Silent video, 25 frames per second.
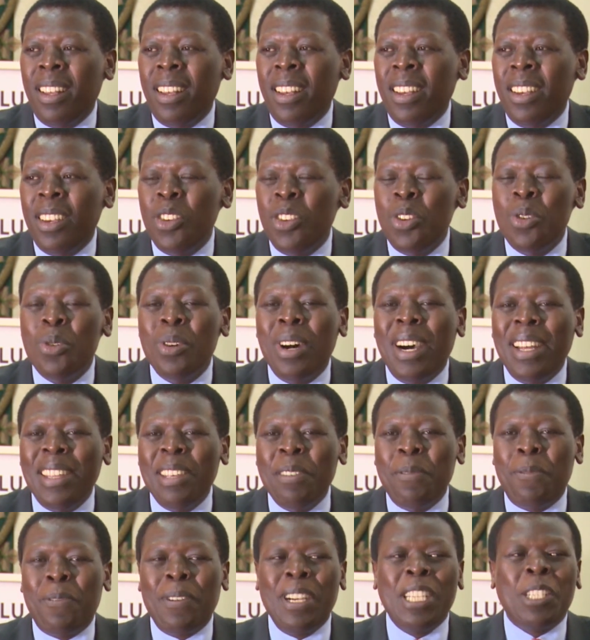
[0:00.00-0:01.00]
You are
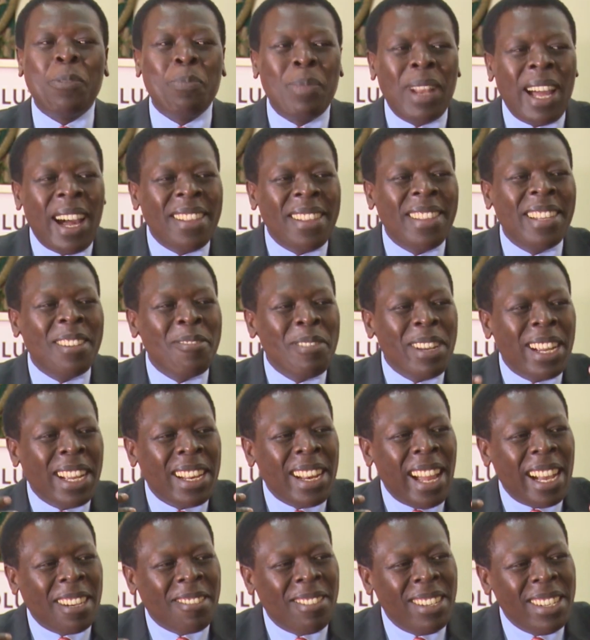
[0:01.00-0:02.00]
the fresh blood that we
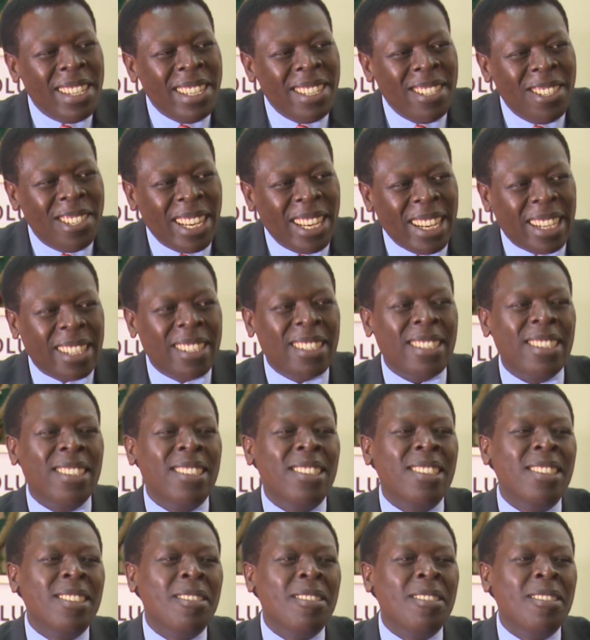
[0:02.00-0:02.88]
can actually inject